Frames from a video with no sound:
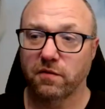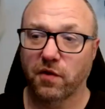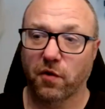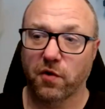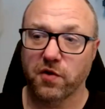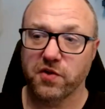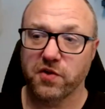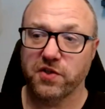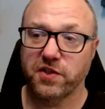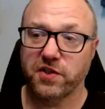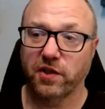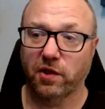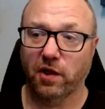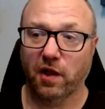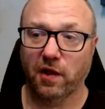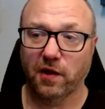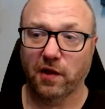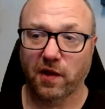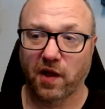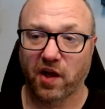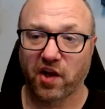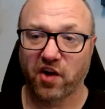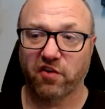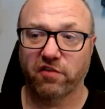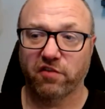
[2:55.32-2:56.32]
there are still a
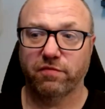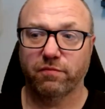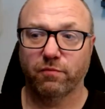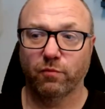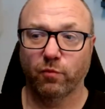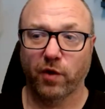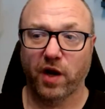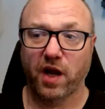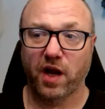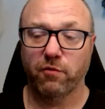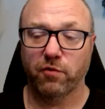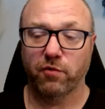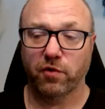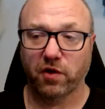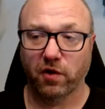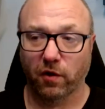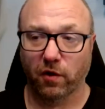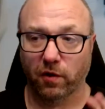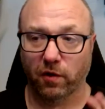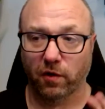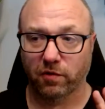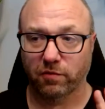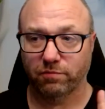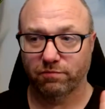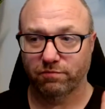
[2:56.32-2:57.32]
lot of what I would
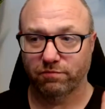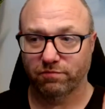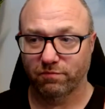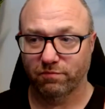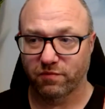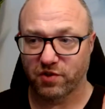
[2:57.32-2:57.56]
call,